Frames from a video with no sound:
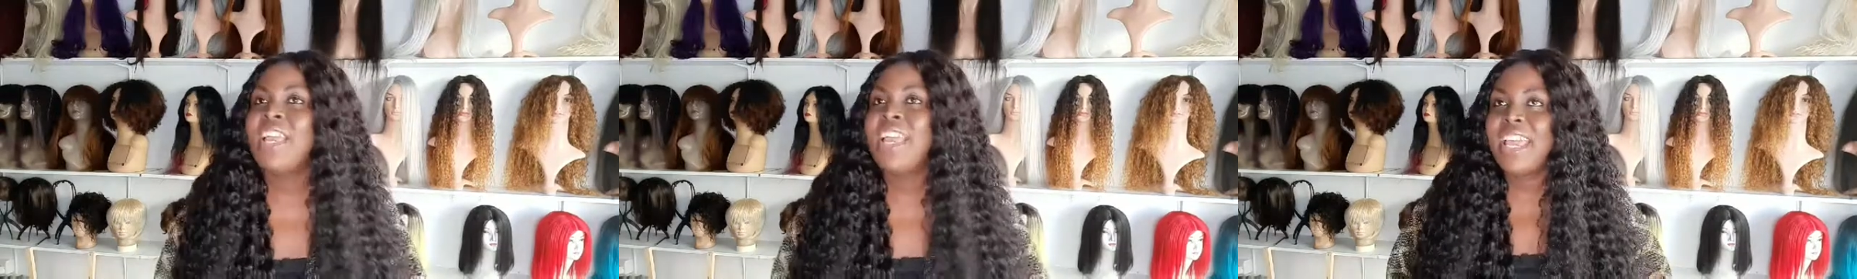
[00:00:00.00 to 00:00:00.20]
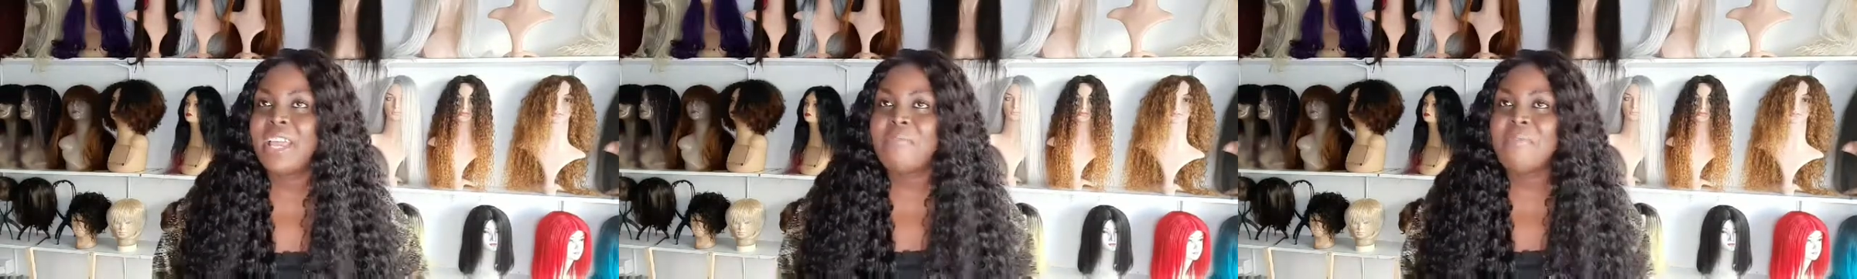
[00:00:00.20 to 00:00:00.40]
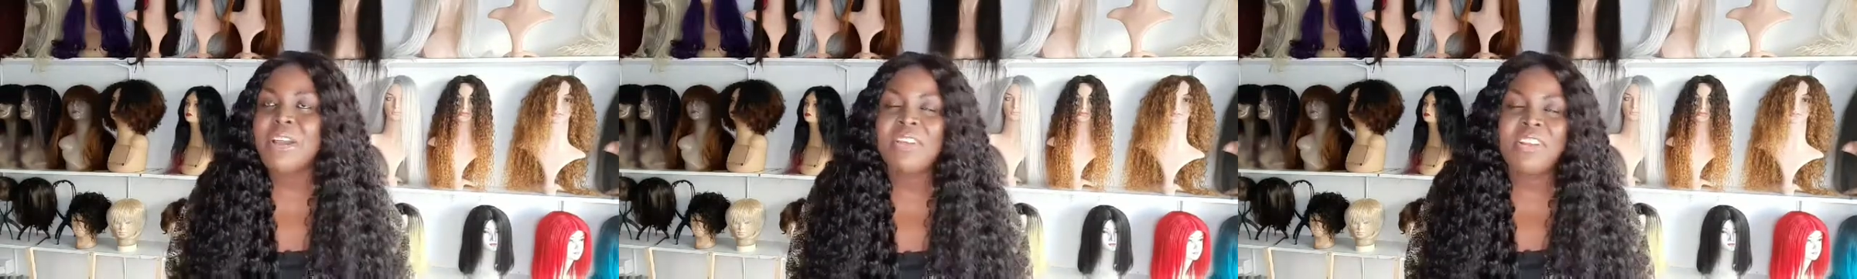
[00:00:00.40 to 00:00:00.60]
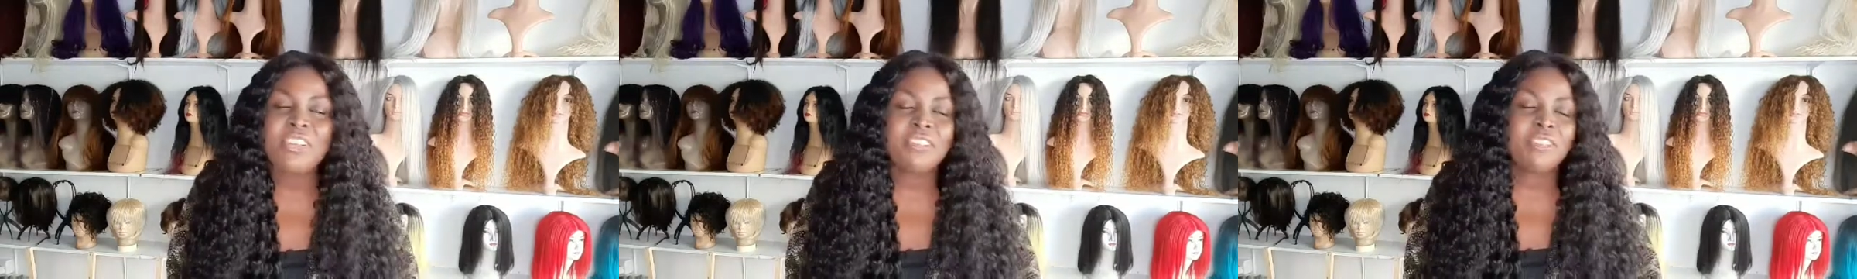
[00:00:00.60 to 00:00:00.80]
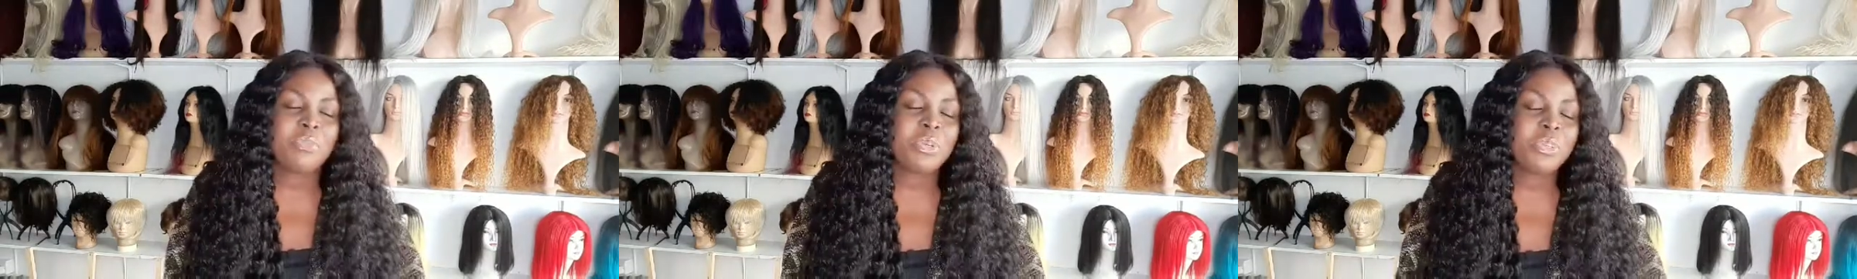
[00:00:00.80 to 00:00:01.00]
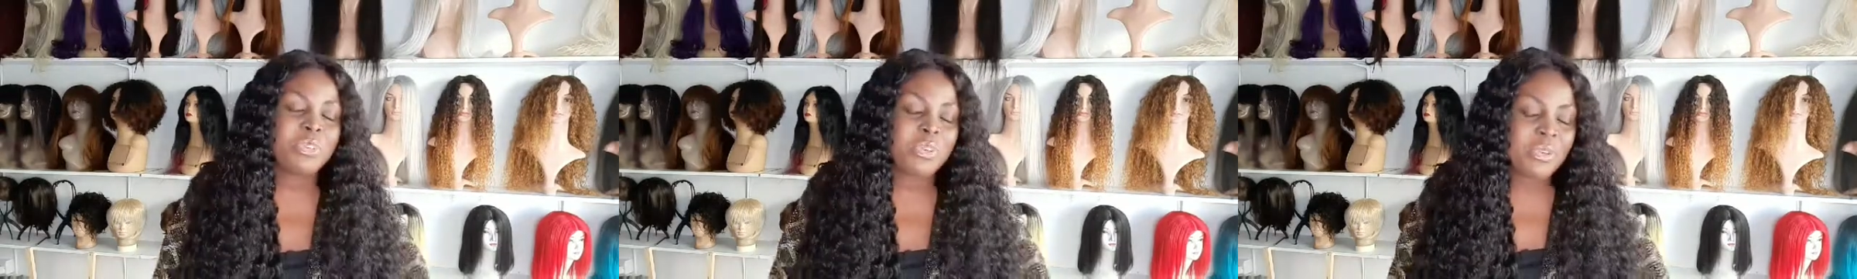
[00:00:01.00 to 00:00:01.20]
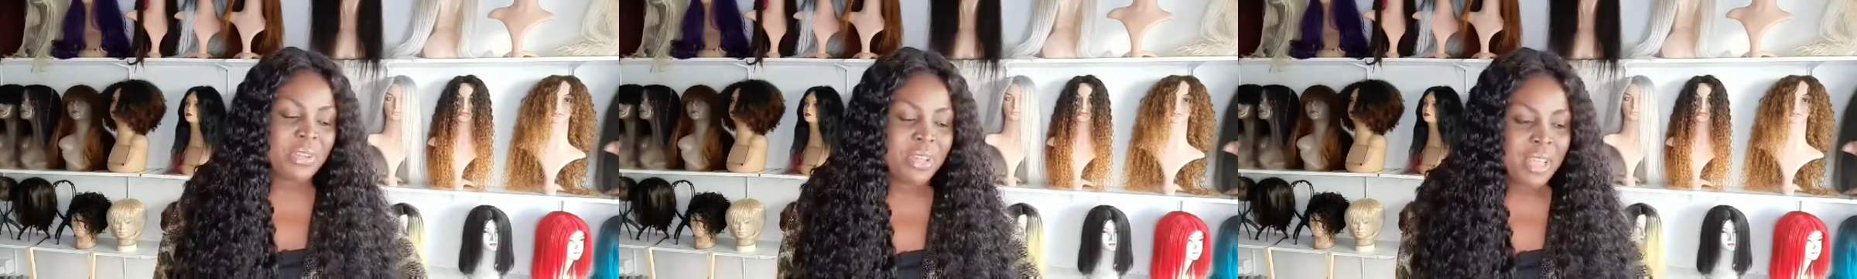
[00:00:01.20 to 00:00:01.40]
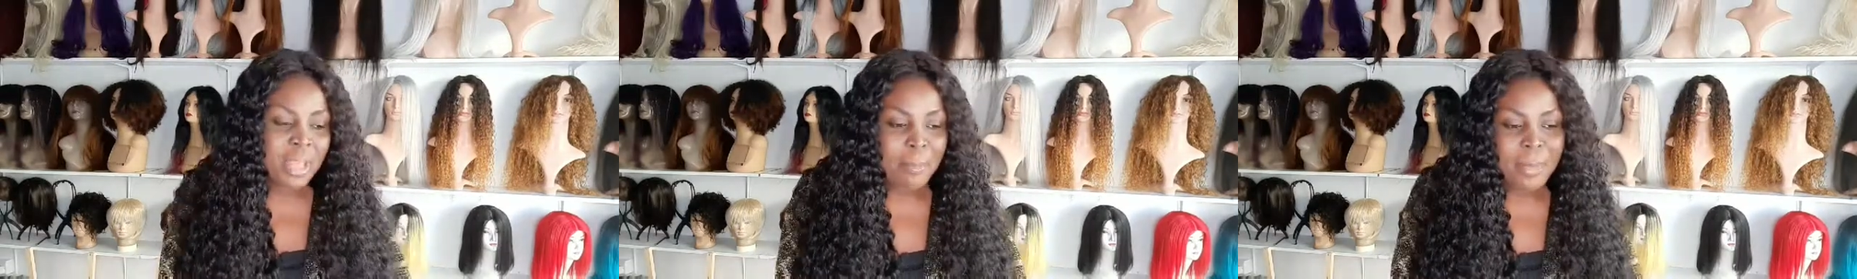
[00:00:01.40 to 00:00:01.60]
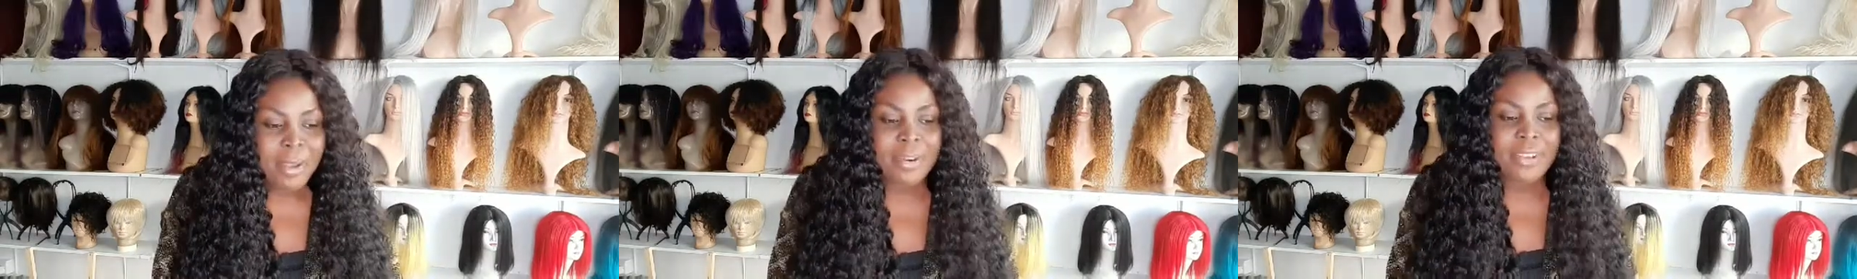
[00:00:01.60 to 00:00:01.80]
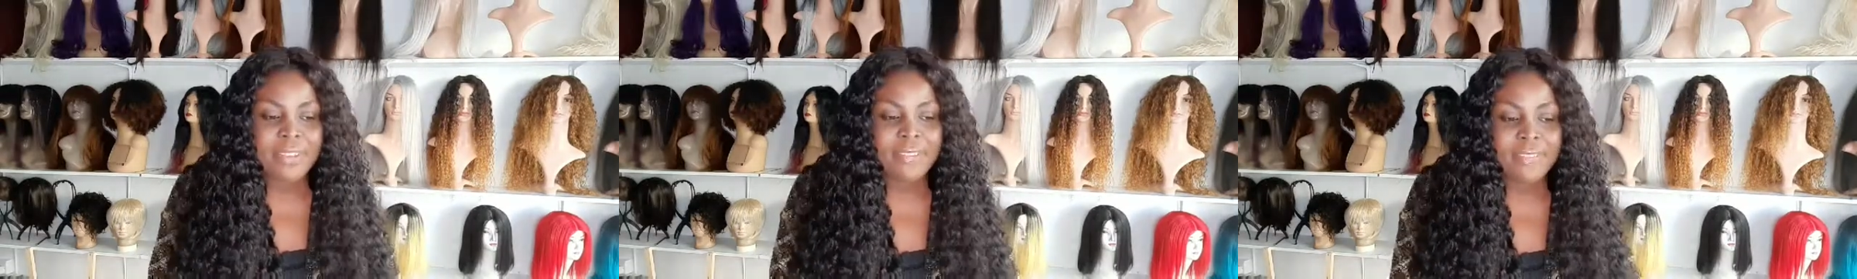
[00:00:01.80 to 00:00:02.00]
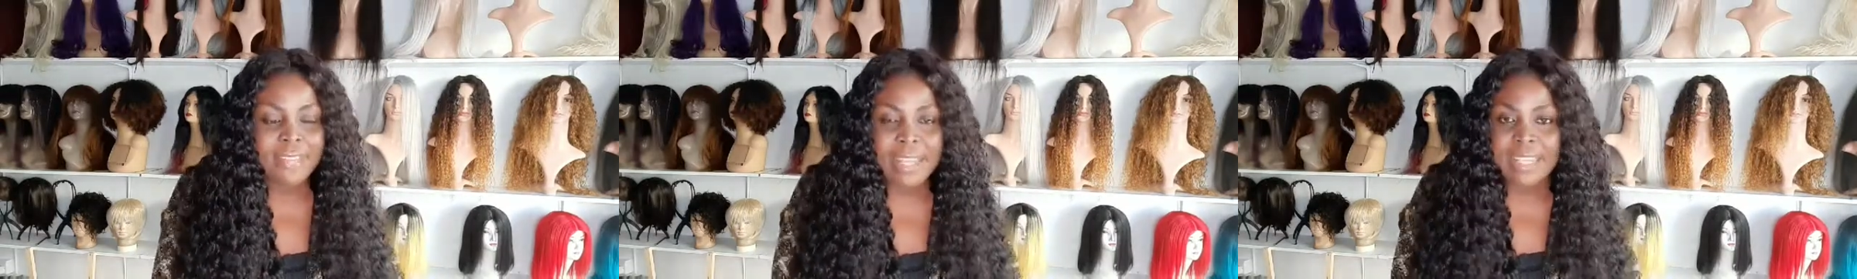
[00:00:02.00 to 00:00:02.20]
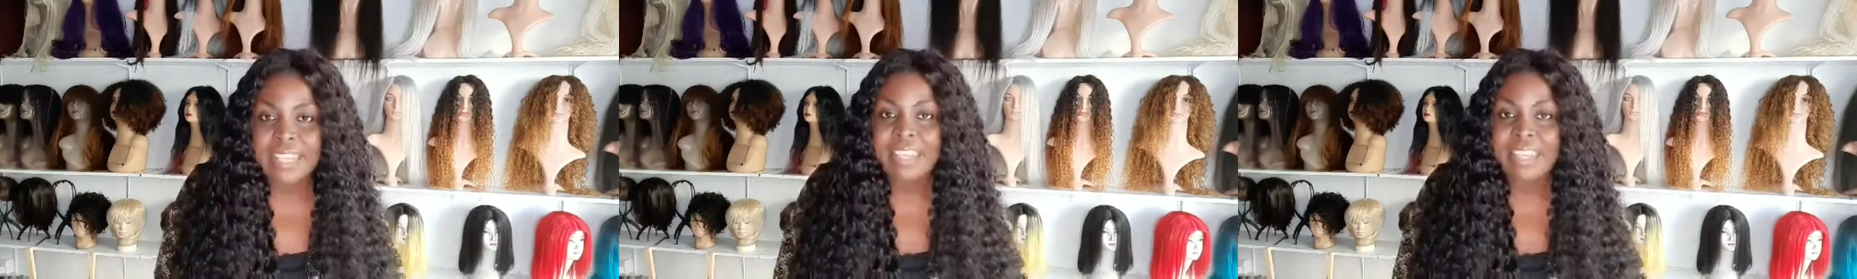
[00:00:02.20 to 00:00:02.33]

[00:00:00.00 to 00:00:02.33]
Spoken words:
Hey, marriage is sweet, oh, marriage is that.